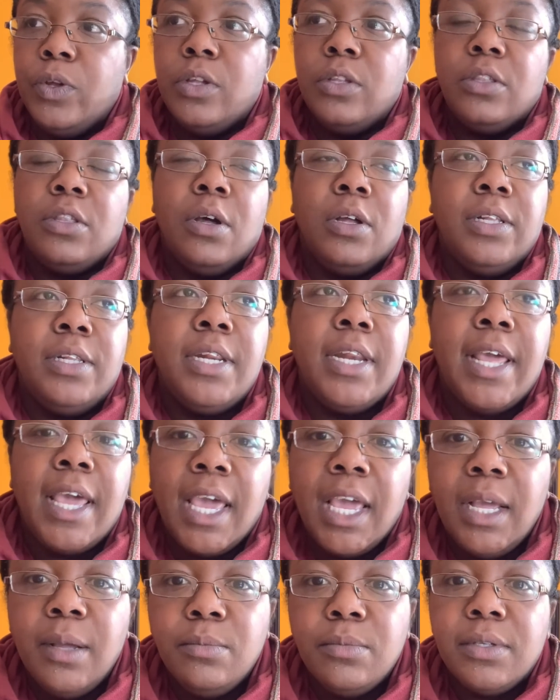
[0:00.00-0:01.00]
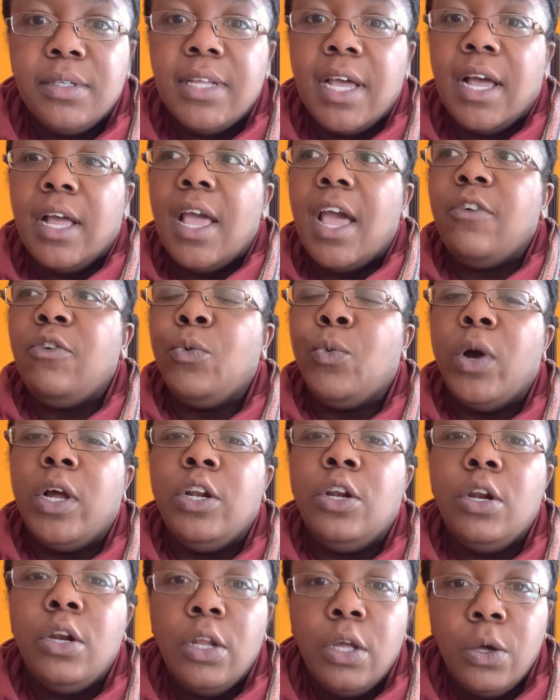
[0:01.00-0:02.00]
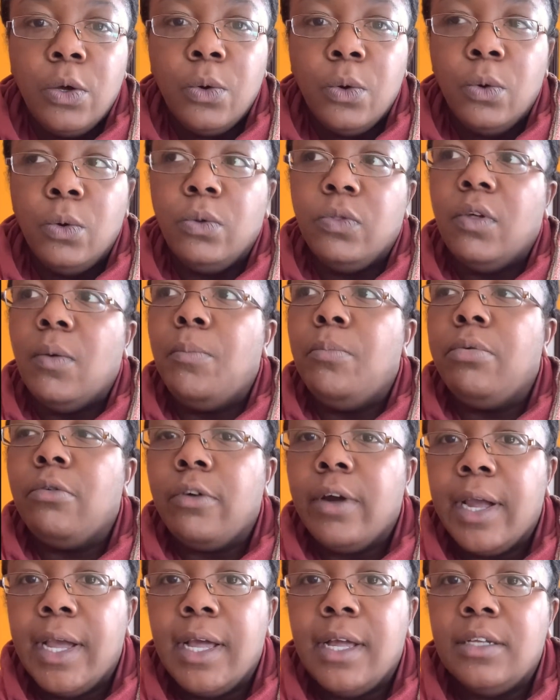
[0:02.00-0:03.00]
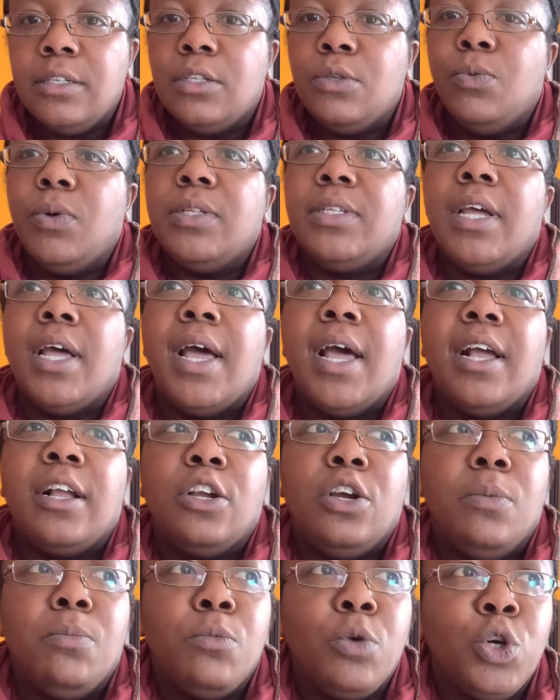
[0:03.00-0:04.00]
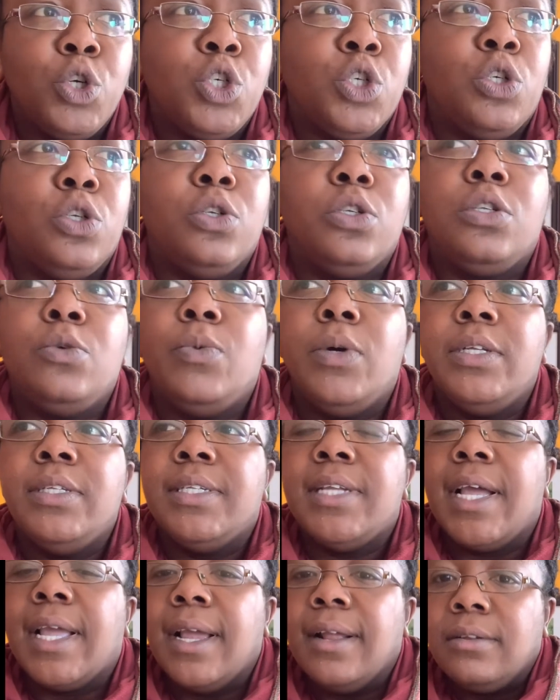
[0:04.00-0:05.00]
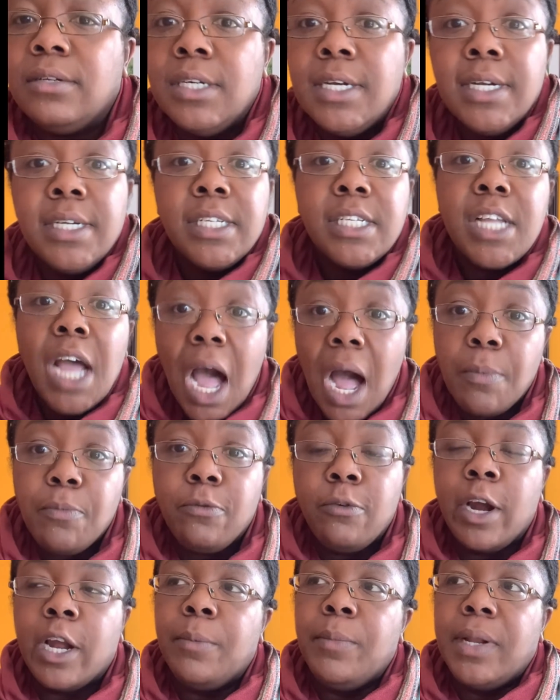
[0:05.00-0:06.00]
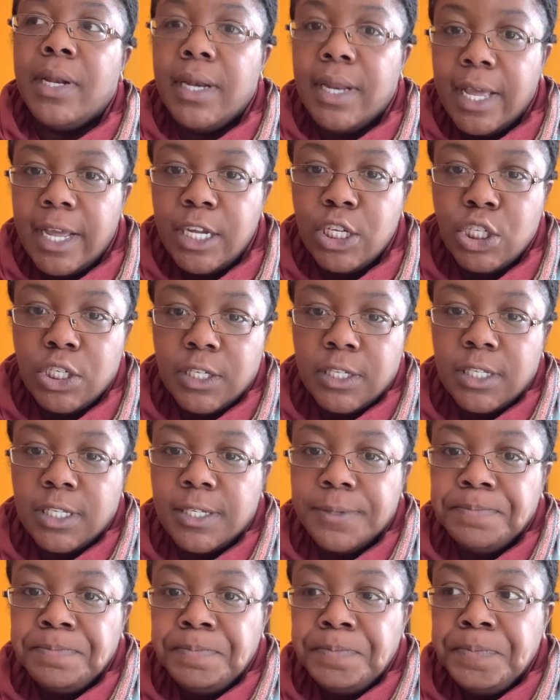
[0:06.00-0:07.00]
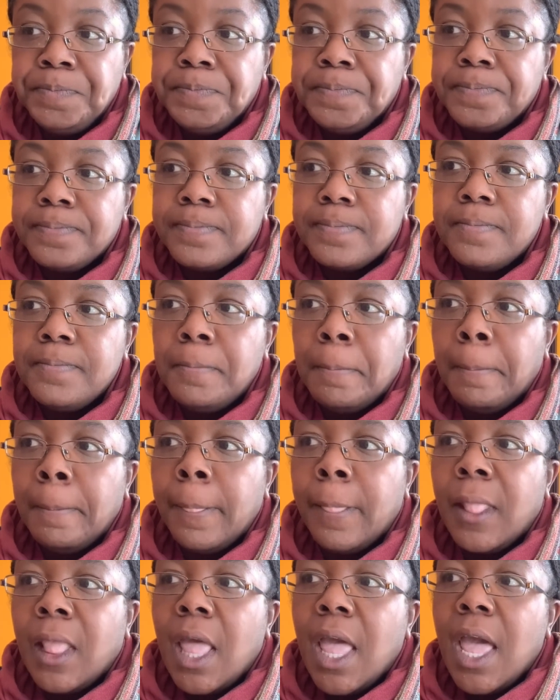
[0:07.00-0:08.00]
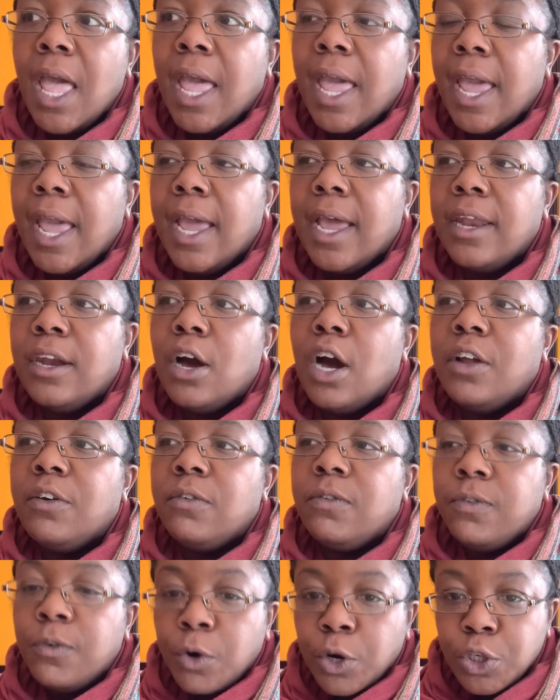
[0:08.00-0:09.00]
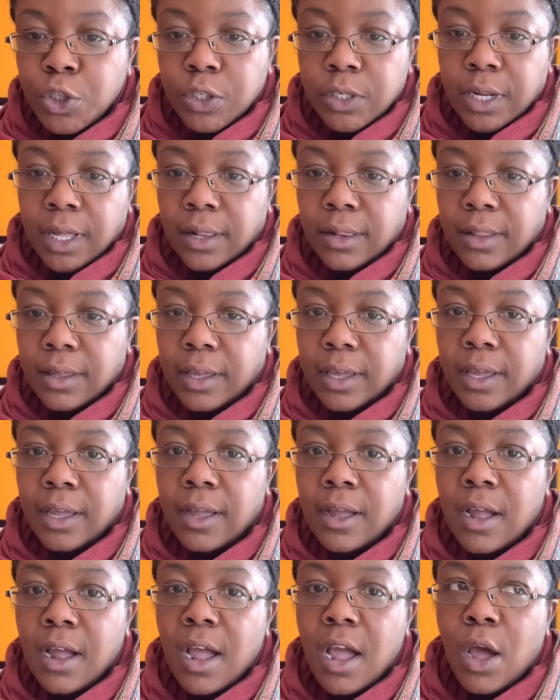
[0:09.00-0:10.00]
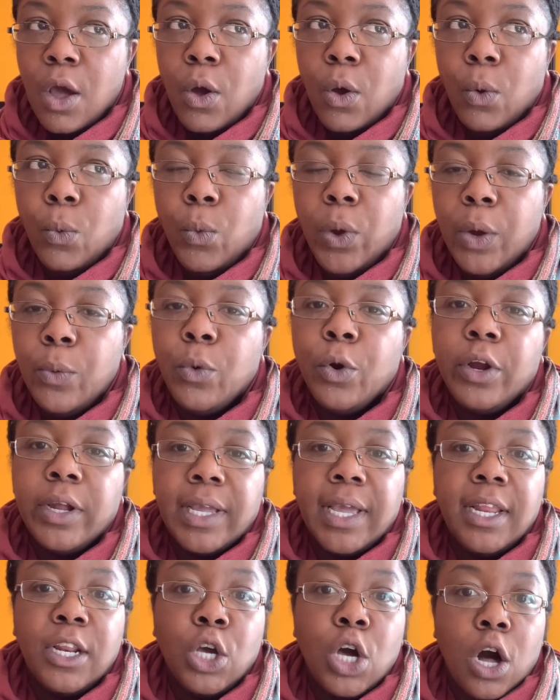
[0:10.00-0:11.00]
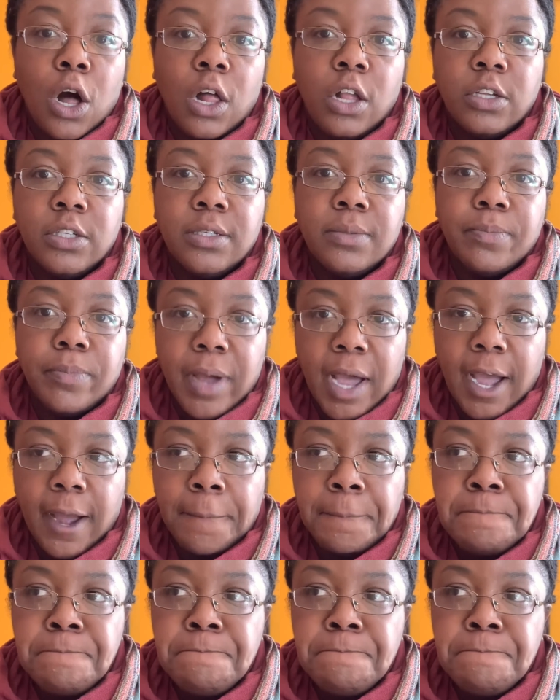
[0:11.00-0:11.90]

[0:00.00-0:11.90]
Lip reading: the names that everyone knew, the brands, the ones that had commercials, the ones that get top recommendations. And unfortunately, we weren't getting calls back,